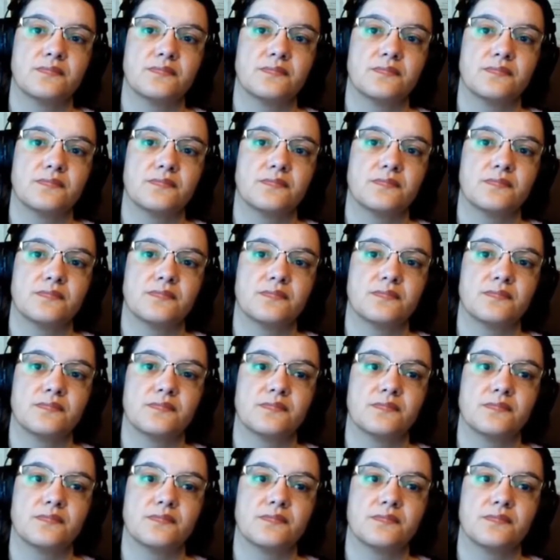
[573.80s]

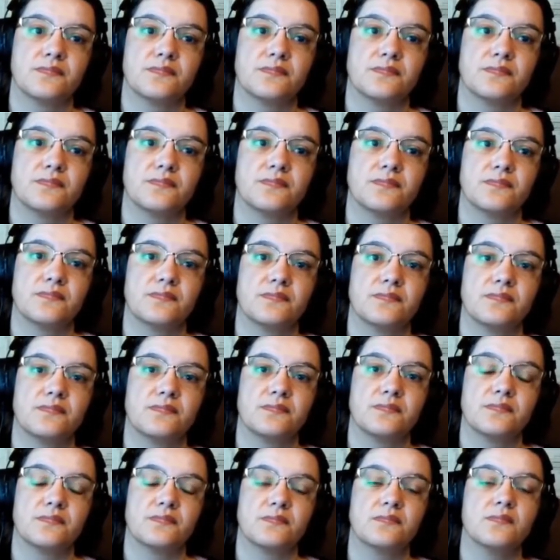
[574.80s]

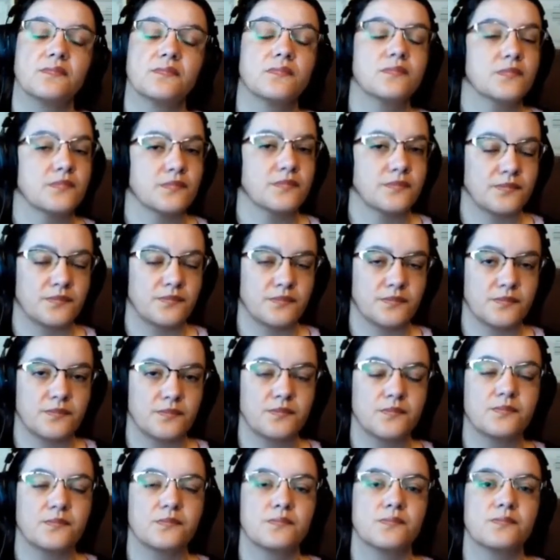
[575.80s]

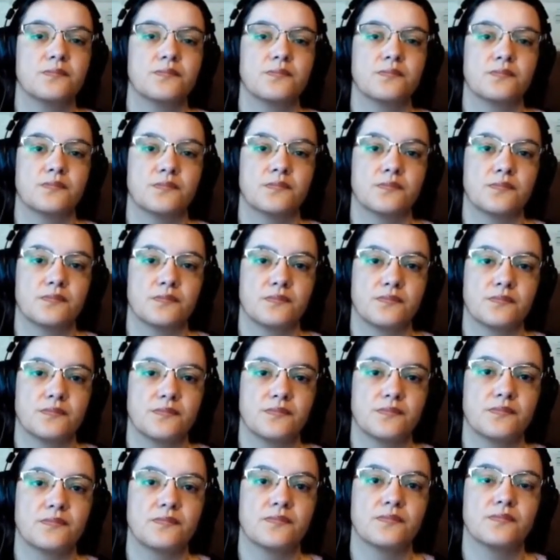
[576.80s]

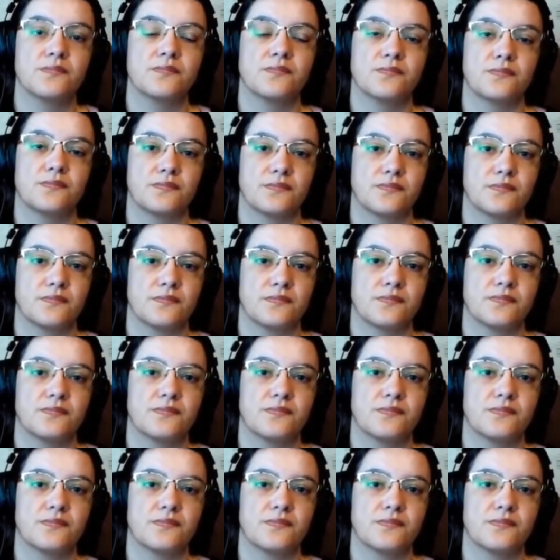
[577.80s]
(silent)